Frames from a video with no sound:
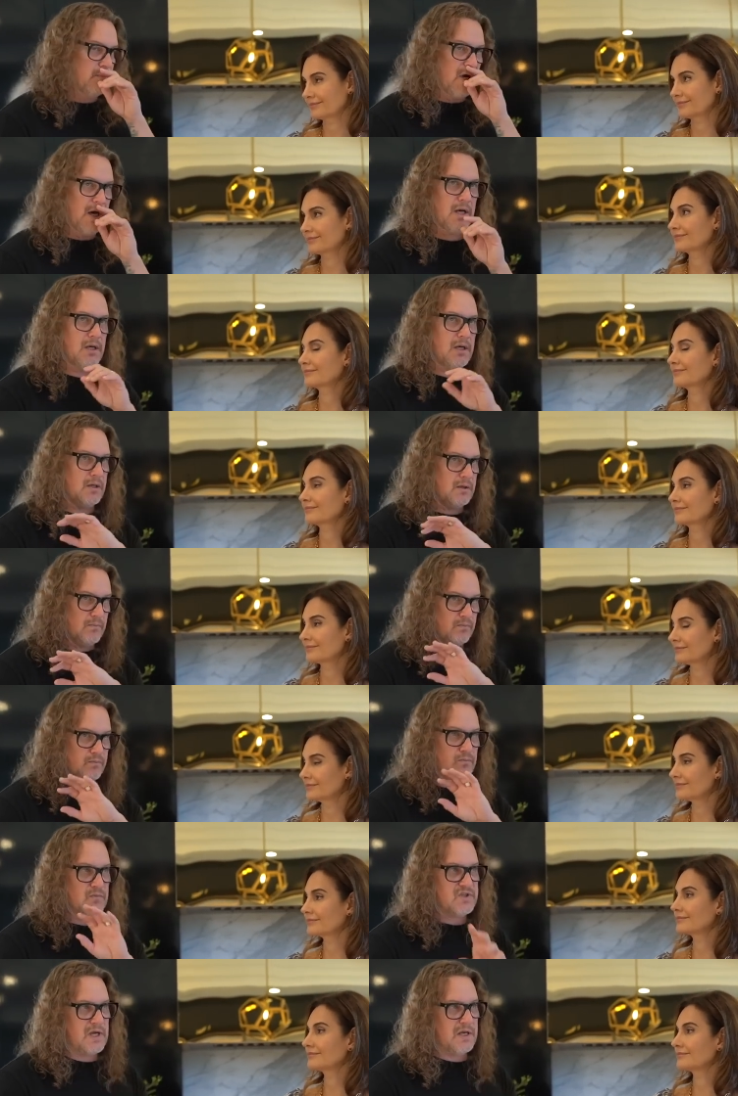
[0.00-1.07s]
Speaker 1: but
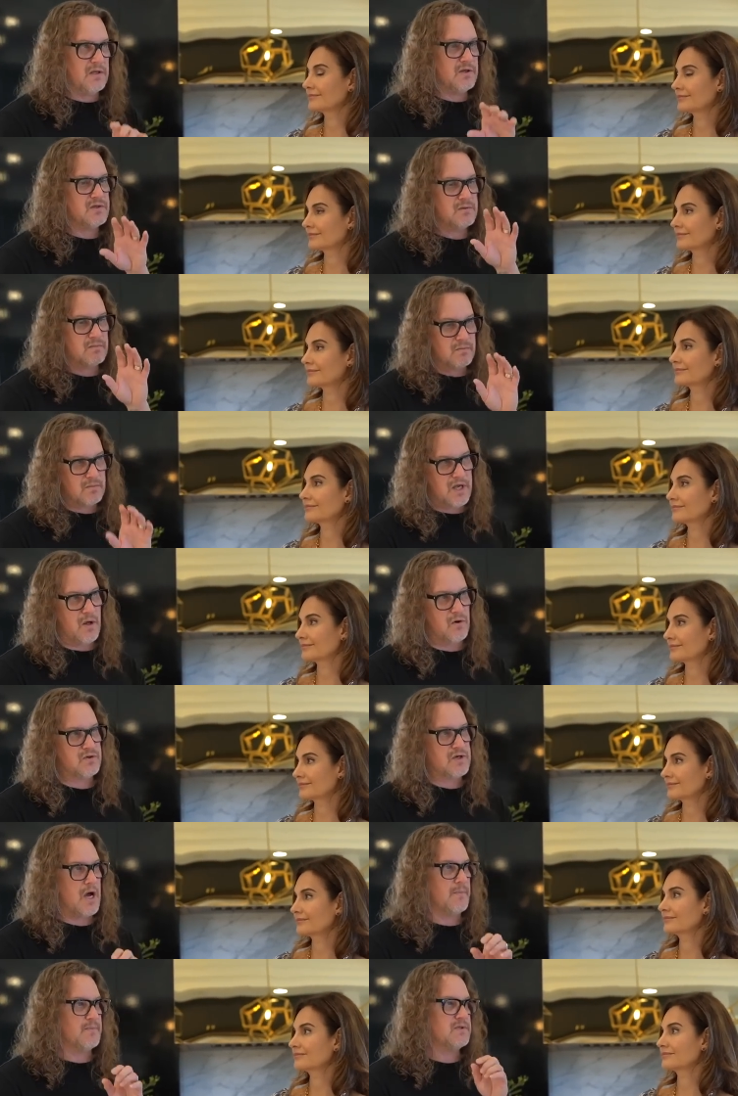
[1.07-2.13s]
stainless
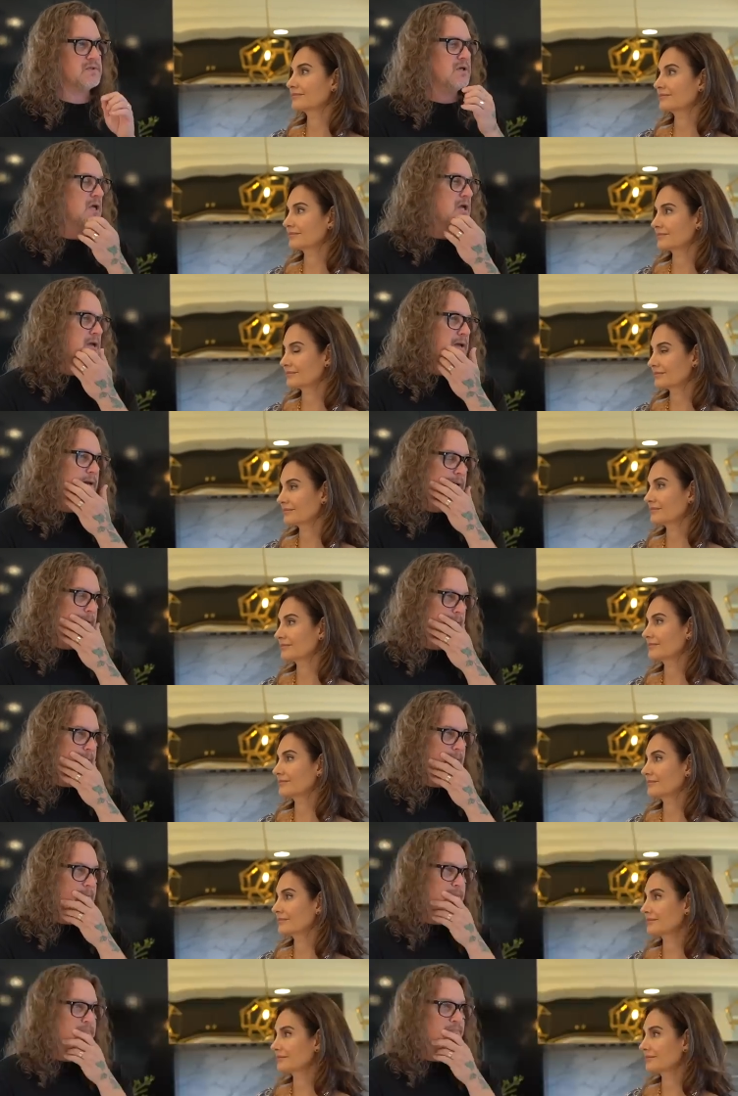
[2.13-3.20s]
countertops,
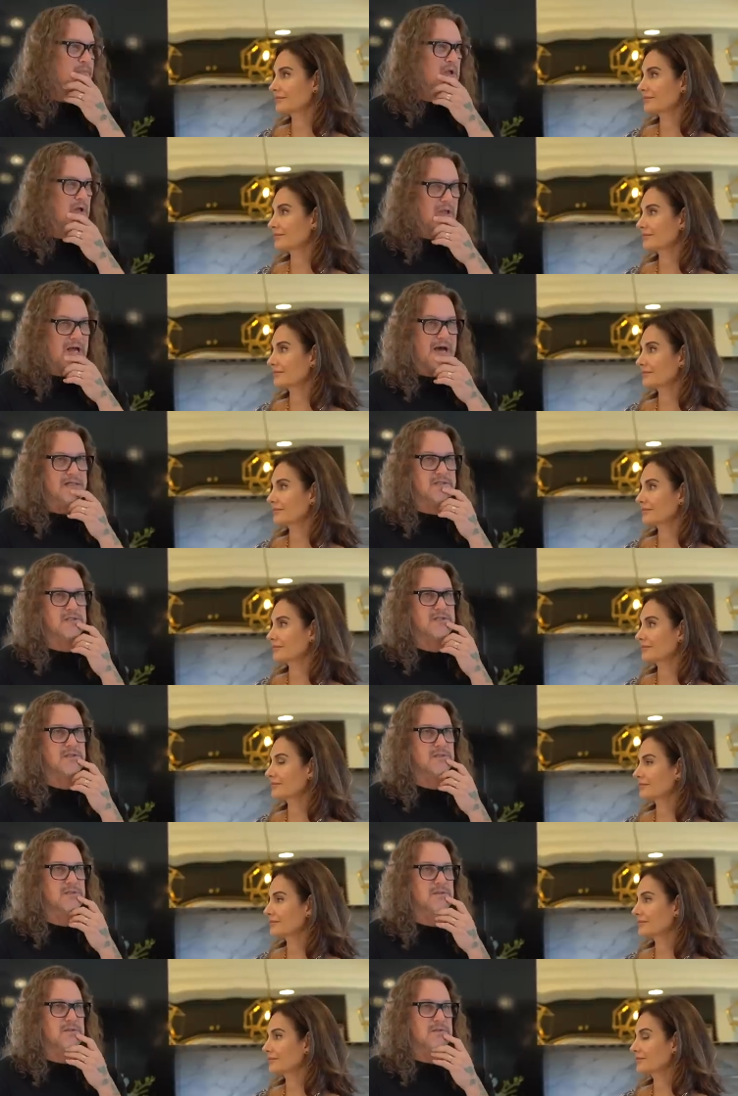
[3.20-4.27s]
um,
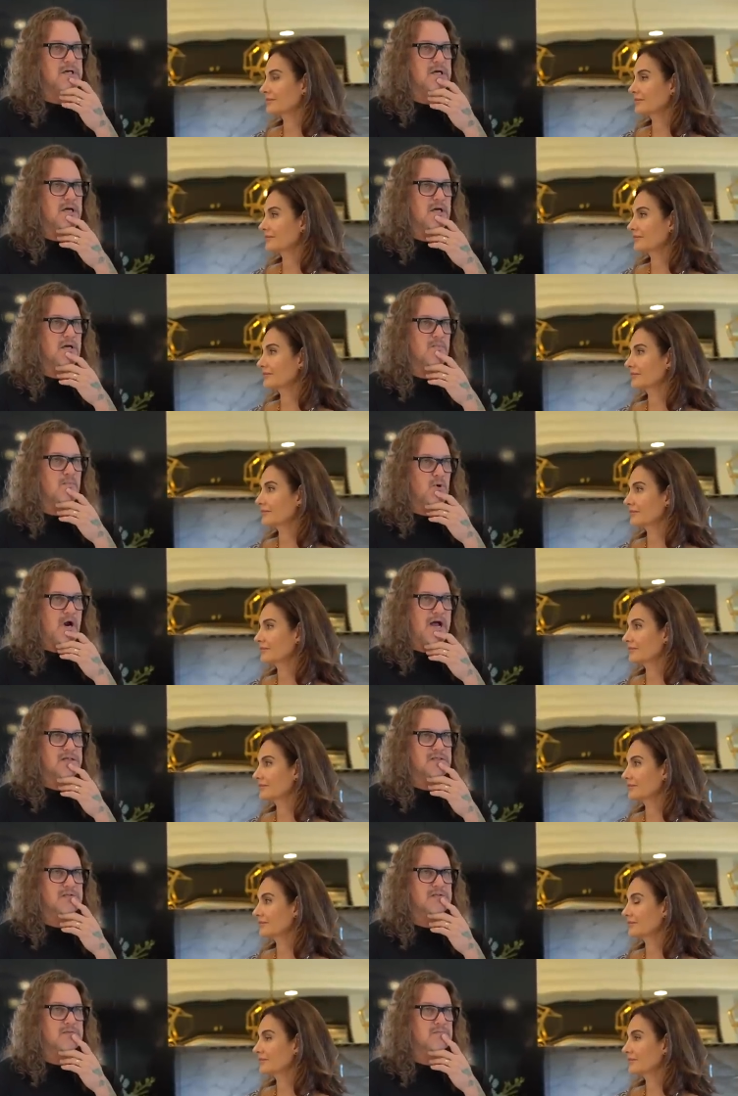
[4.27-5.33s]
glass, uh,
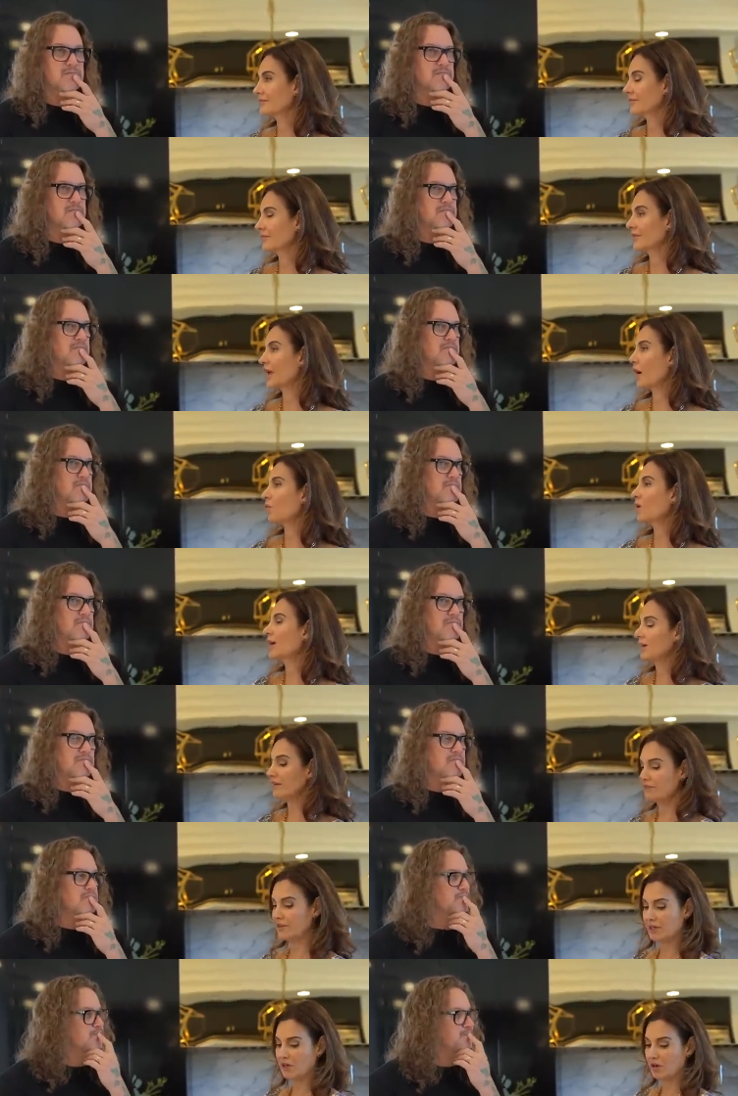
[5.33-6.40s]
brass,
Speaker 2: now, what kind
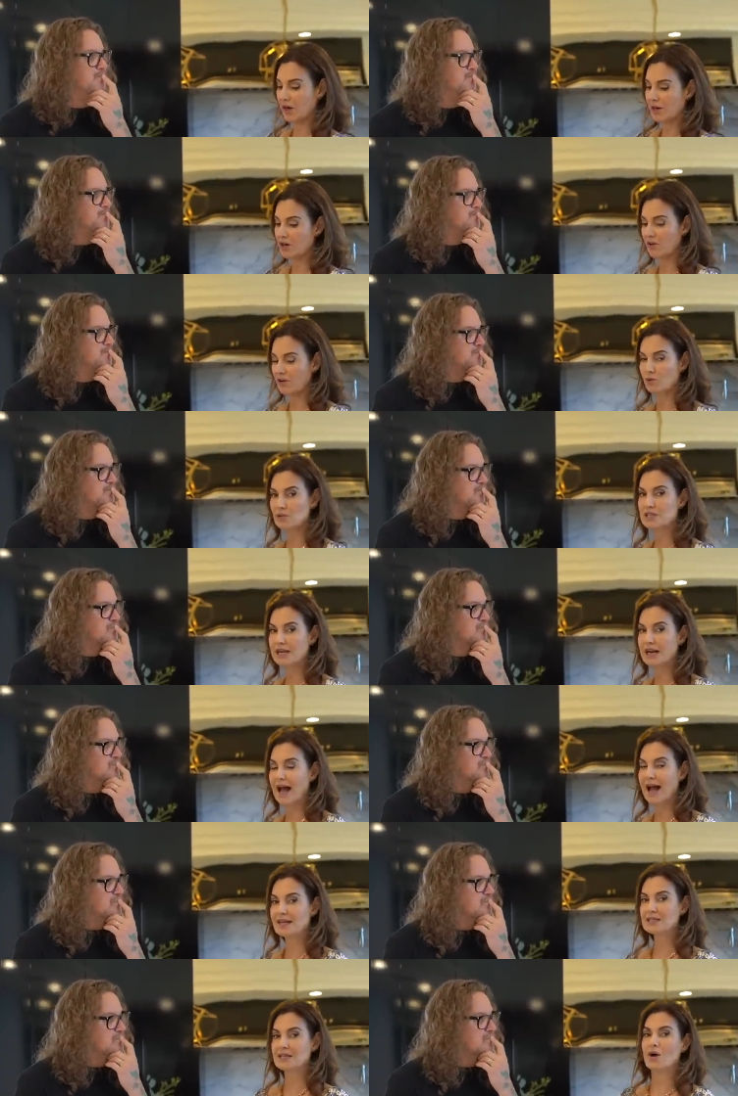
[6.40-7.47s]
of vinegar? I know everyone's gonna
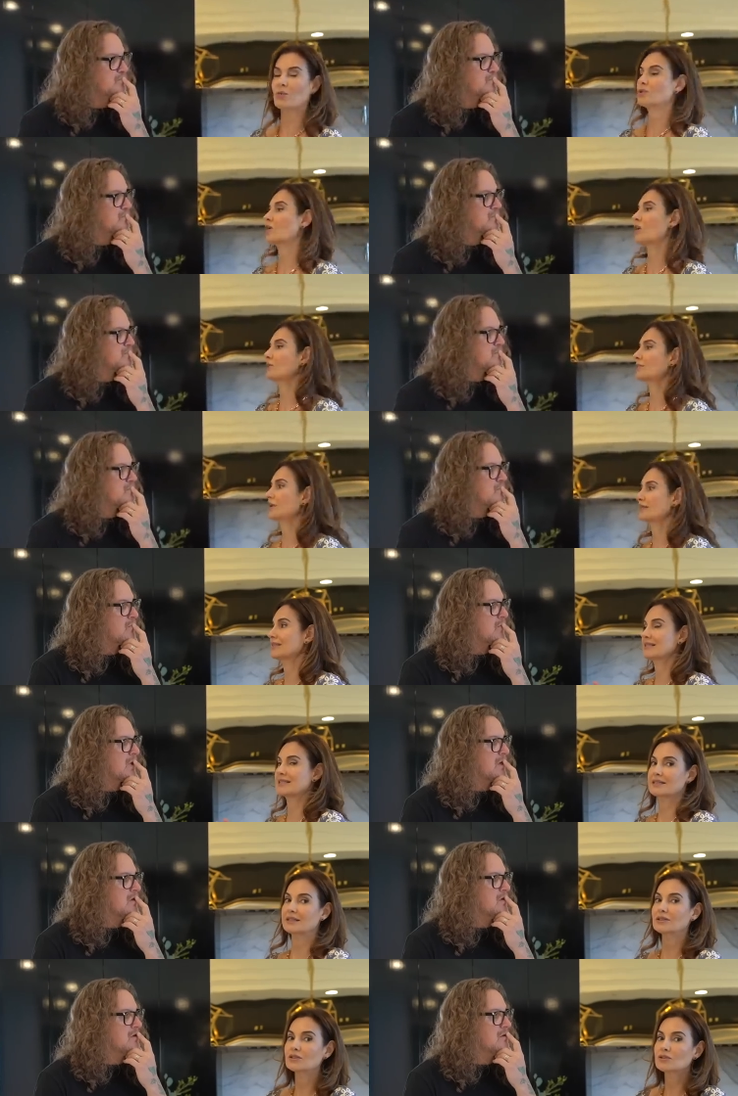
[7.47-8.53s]
ask, are we talking about
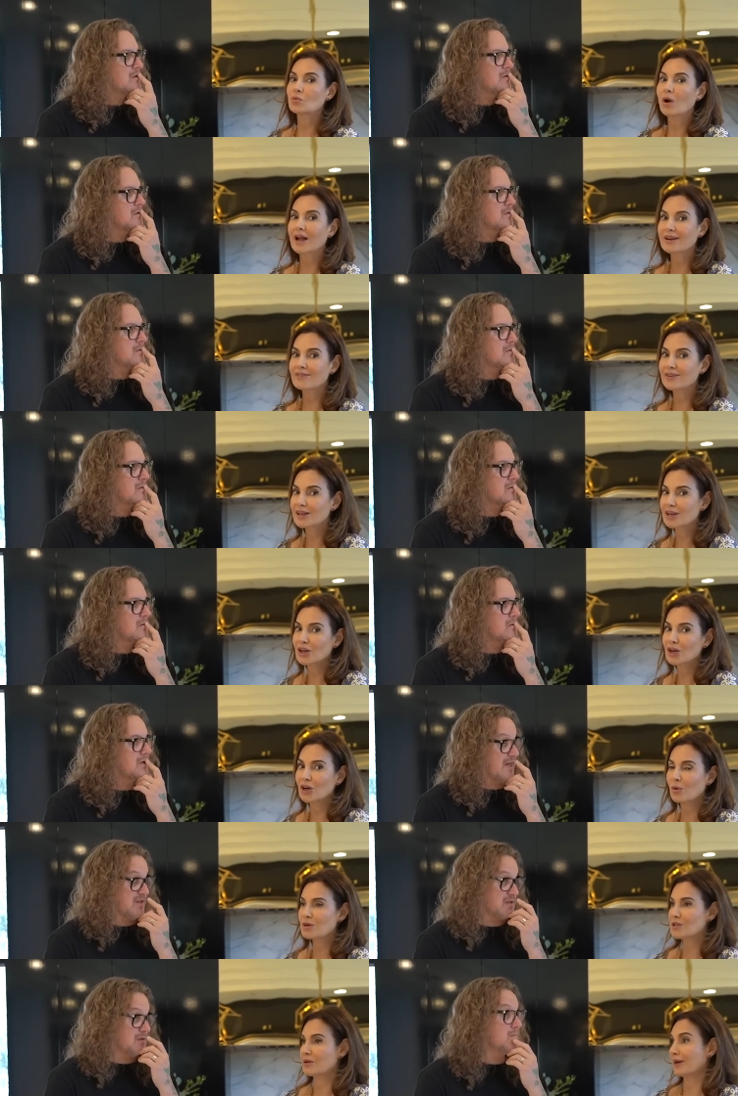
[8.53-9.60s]
distilled white vinegar?
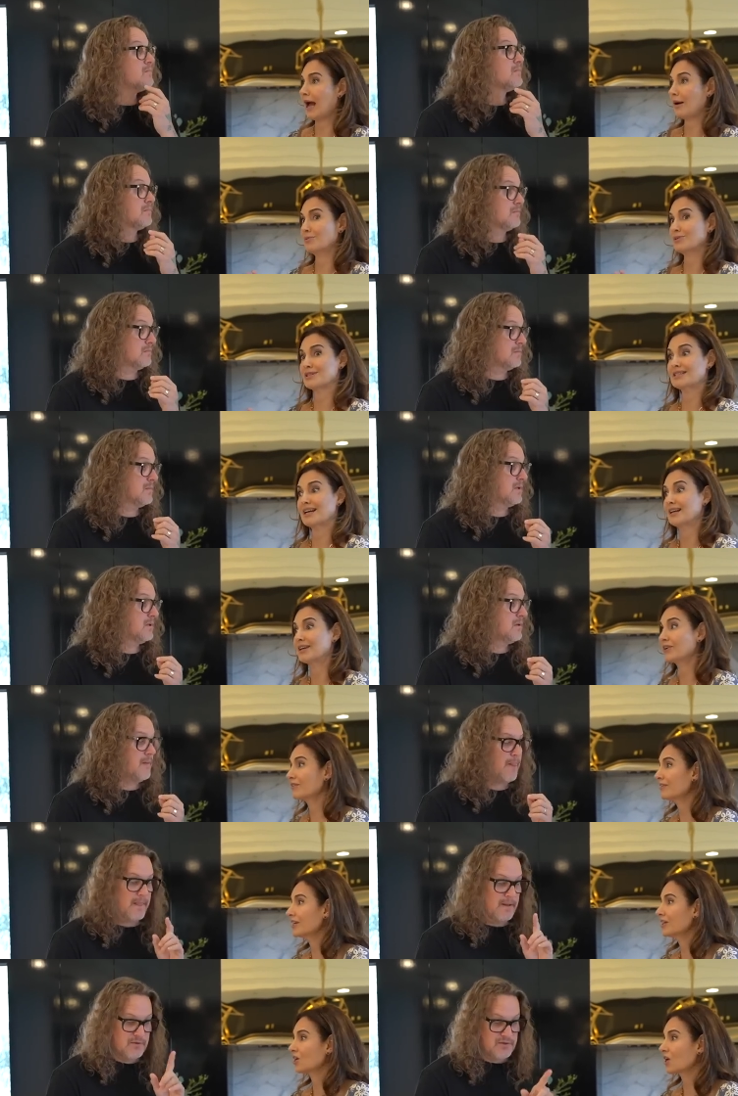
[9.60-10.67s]
Yes. Are talking apple cider
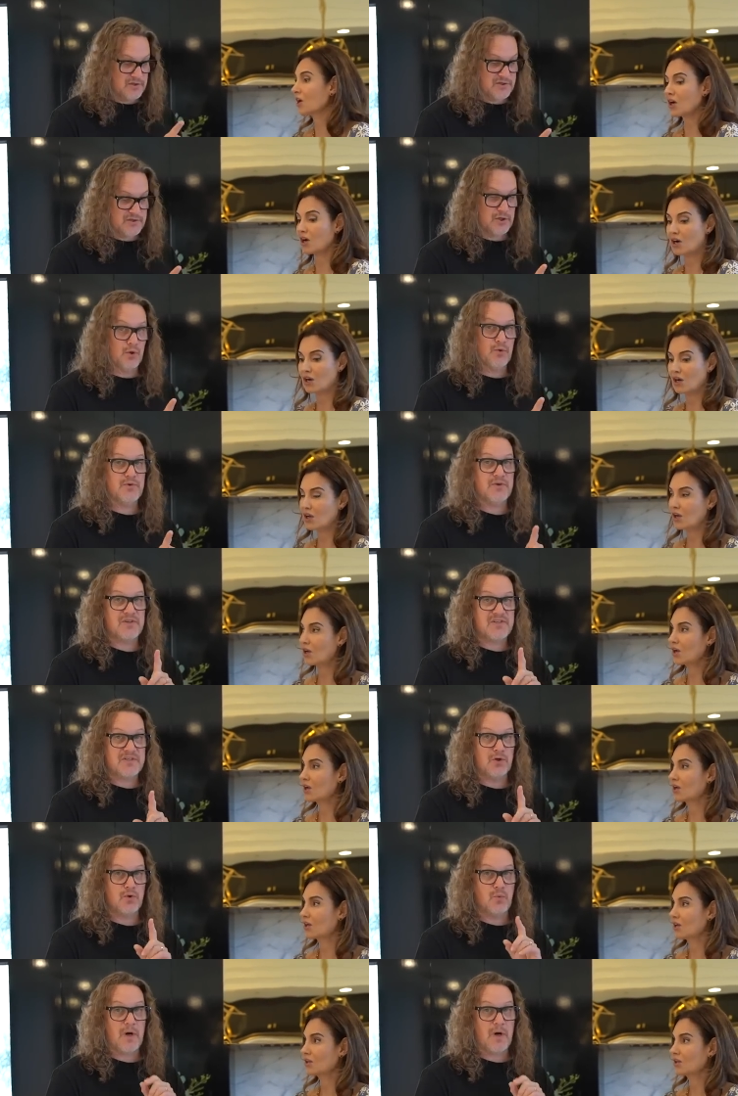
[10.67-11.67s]
vinegar? Distilled,
Speaker 1: distilled